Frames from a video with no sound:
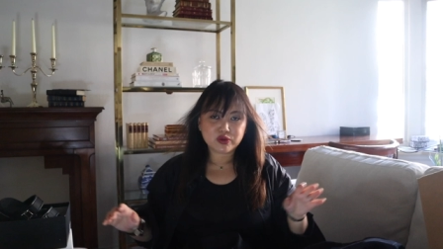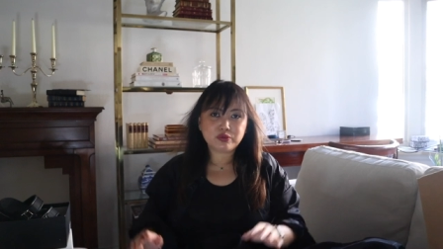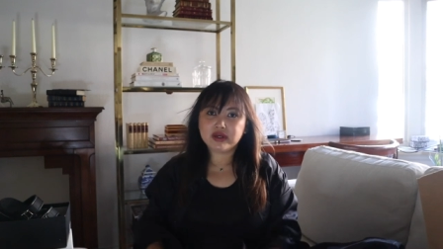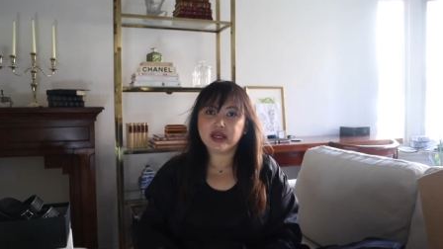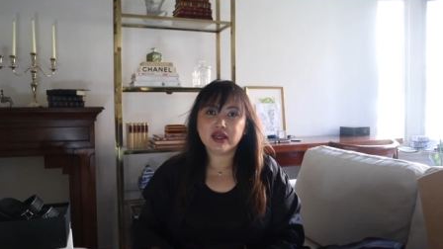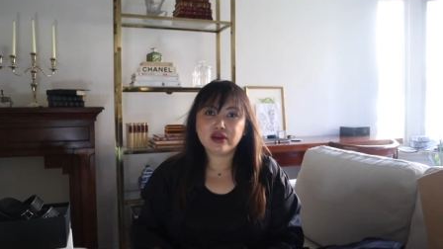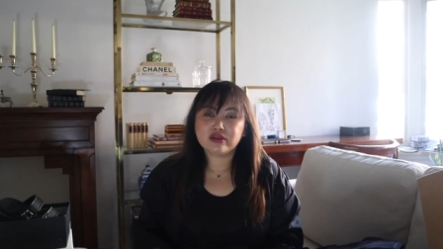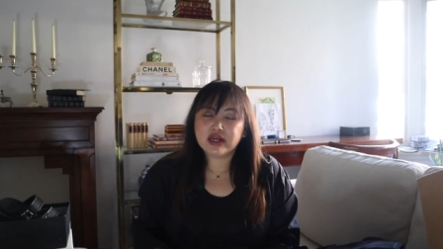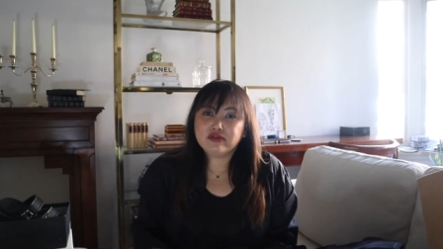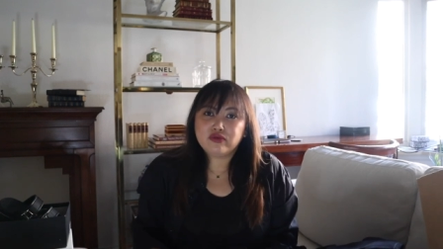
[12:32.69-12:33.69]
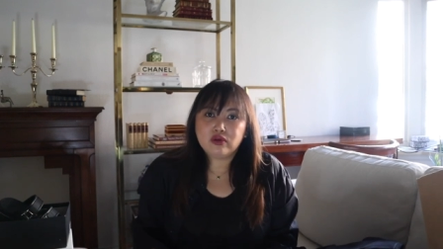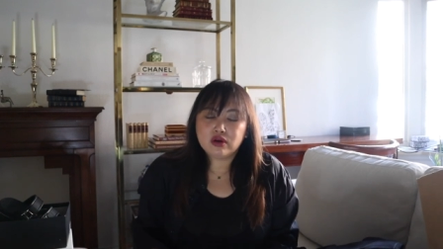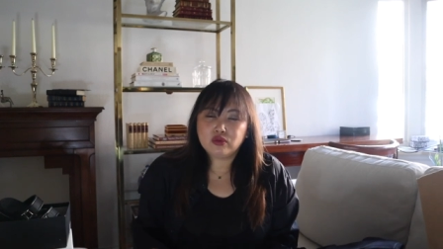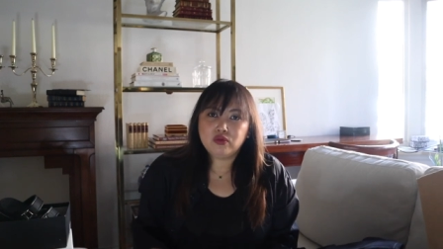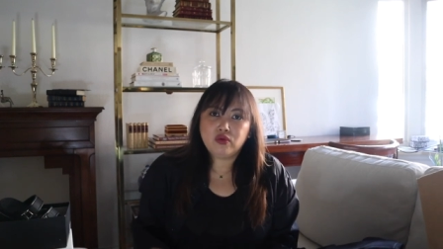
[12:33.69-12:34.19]
spring, great
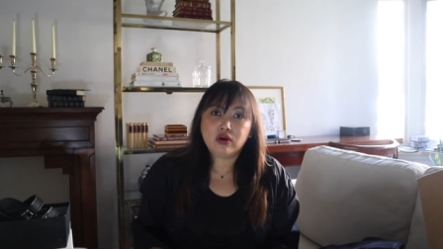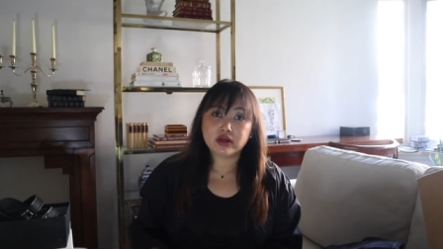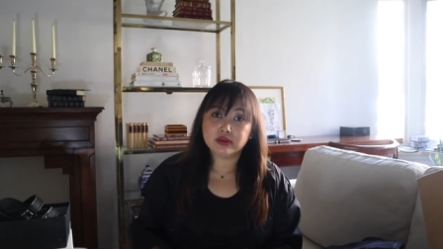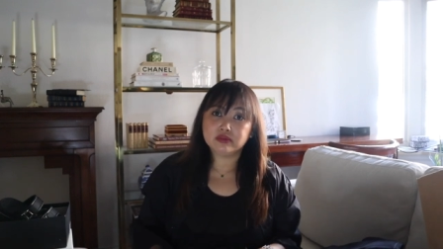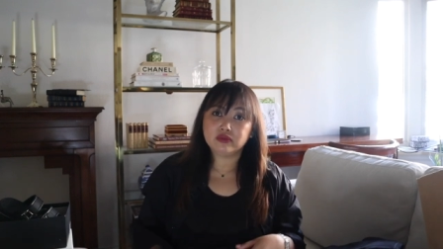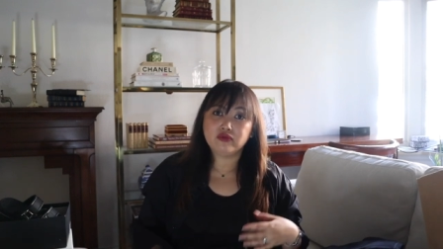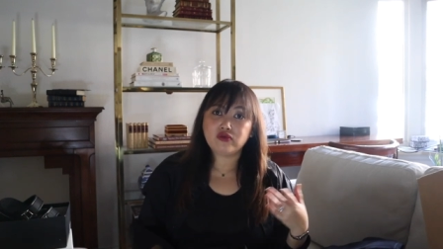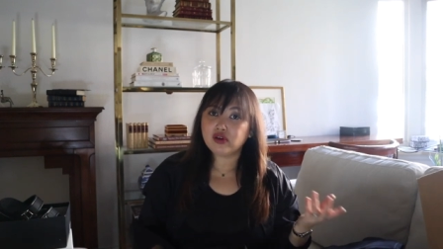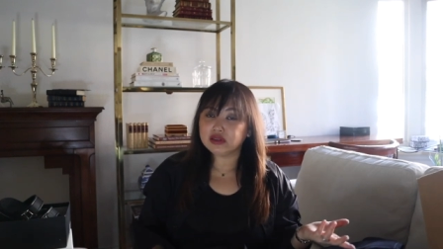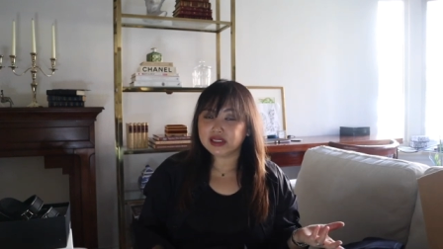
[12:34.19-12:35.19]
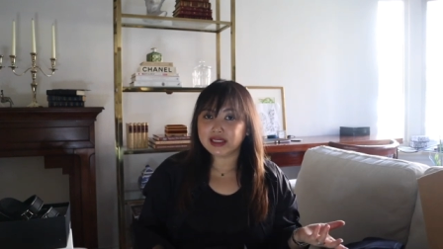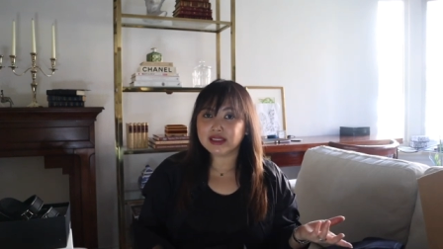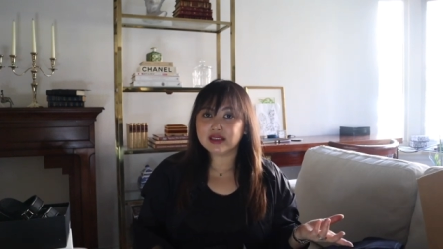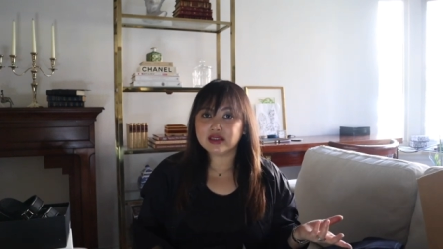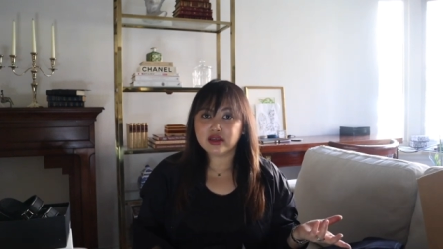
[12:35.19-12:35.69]
for warm fall
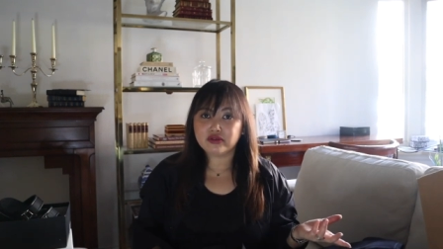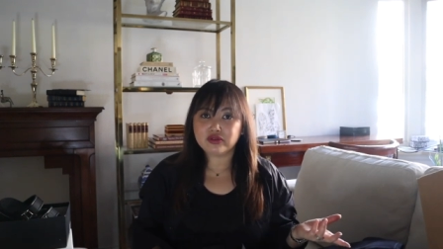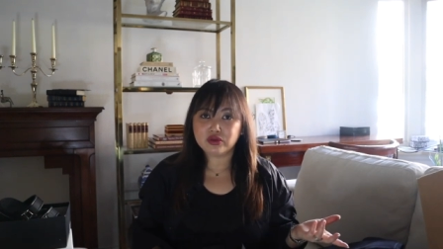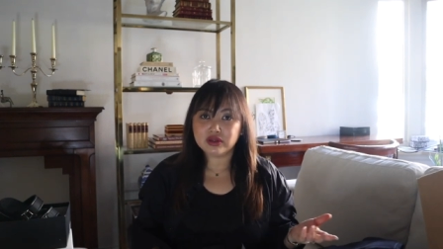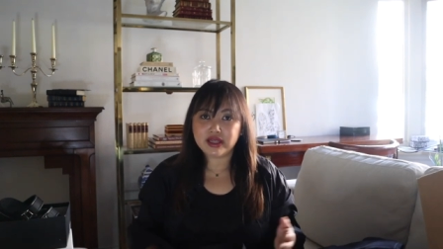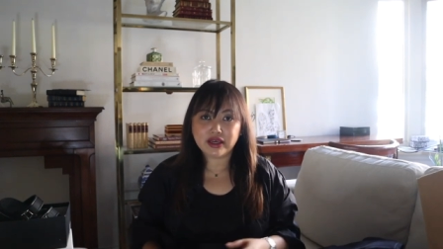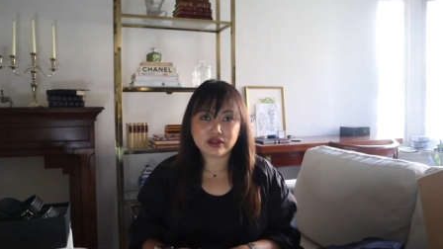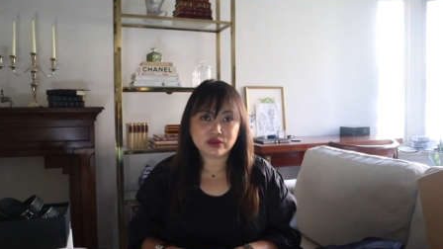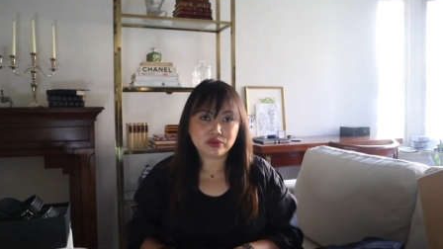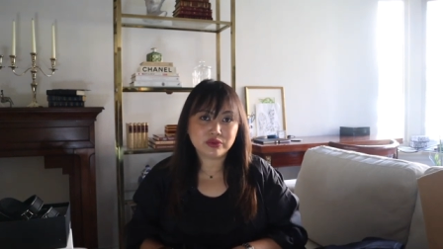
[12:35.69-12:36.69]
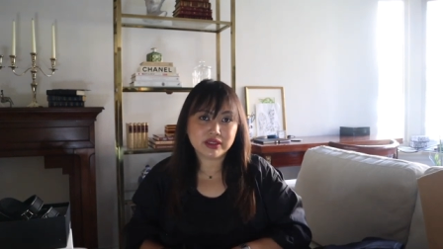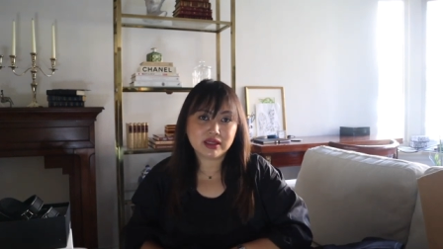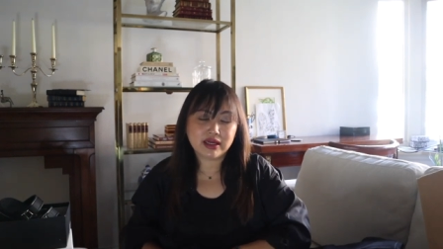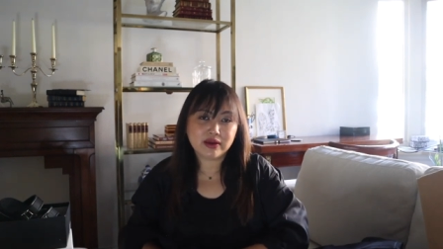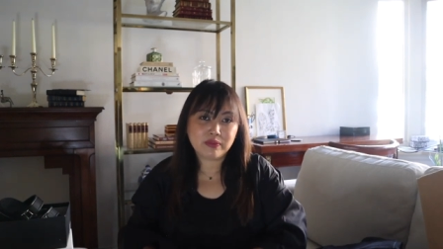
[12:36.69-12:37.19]
days if you layer with
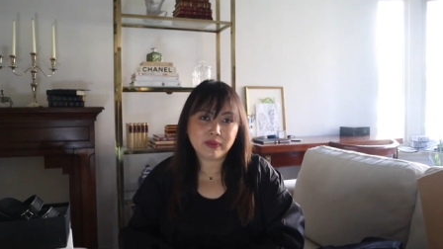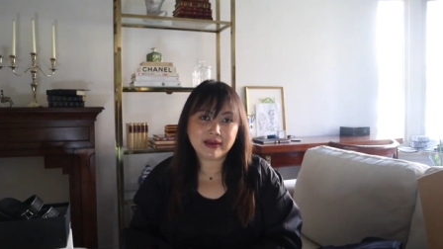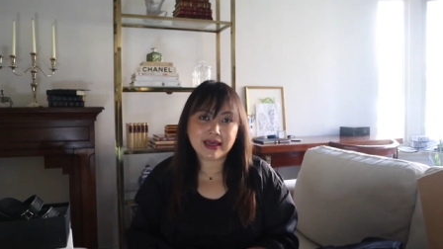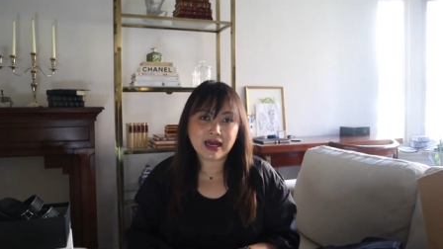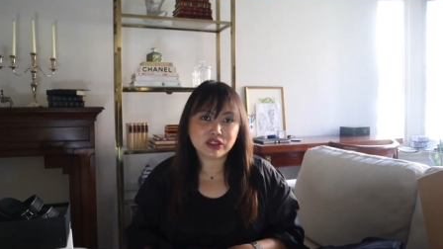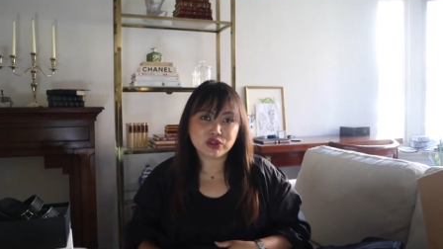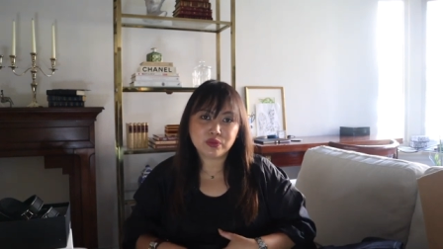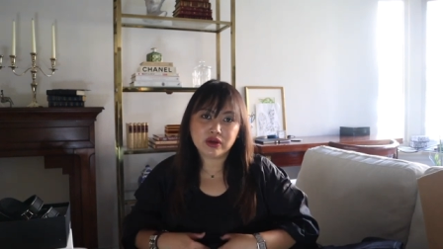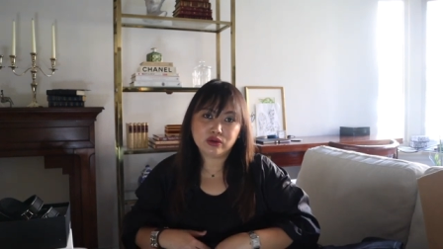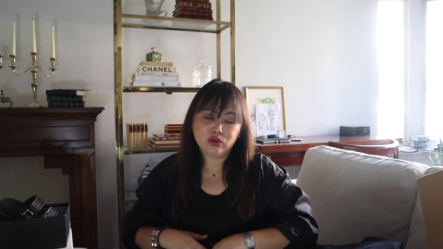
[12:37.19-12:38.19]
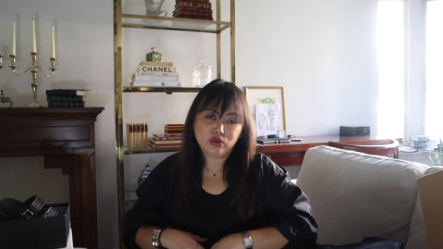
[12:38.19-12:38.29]
like maybe cashmere